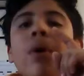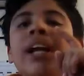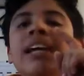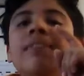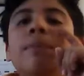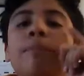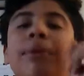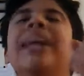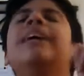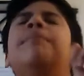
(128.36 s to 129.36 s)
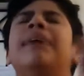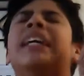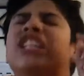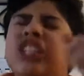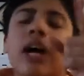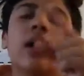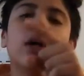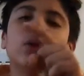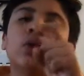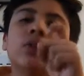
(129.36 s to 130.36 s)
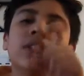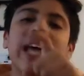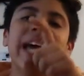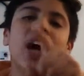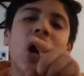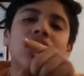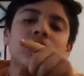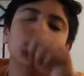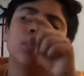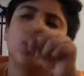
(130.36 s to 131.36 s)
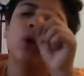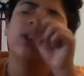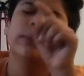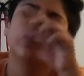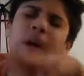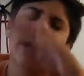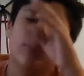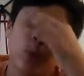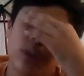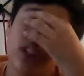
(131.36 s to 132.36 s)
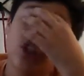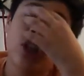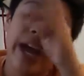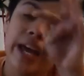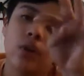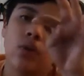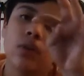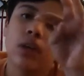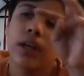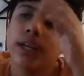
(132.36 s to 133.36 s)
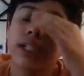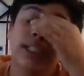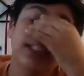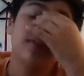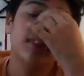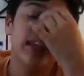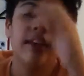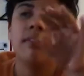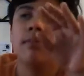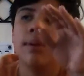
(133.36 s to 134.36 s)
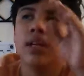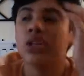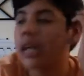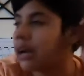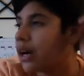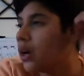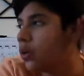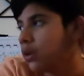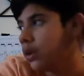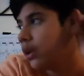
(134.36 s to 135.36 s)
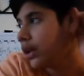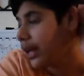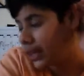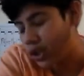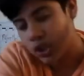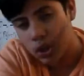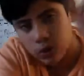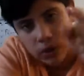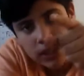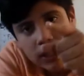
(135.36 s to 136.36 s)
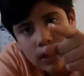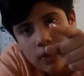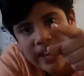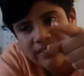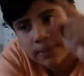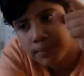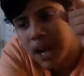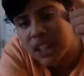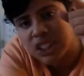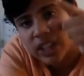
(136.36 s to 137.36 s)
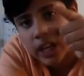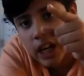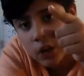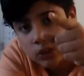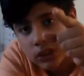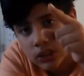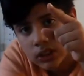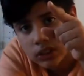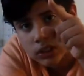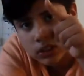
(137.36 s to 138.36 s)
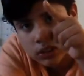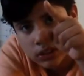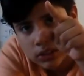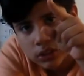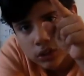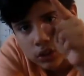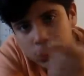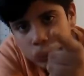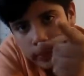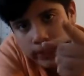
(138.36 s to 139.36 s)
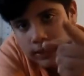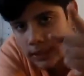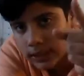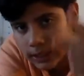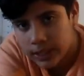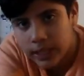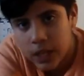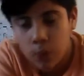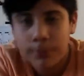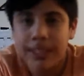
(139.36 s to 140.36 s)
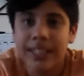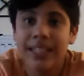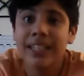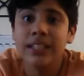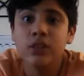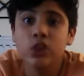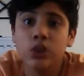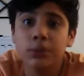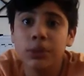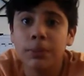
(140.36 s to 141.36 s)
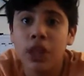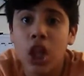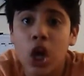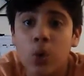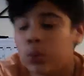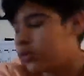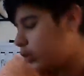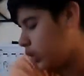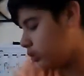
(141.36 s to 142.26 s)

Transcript: I want to give a big, big shout out to Zay Awesome. Go subscribe to his channel because he's giving me a shout out. So, you know, go give him a shout out. Do it. It'll be in the link in the description below.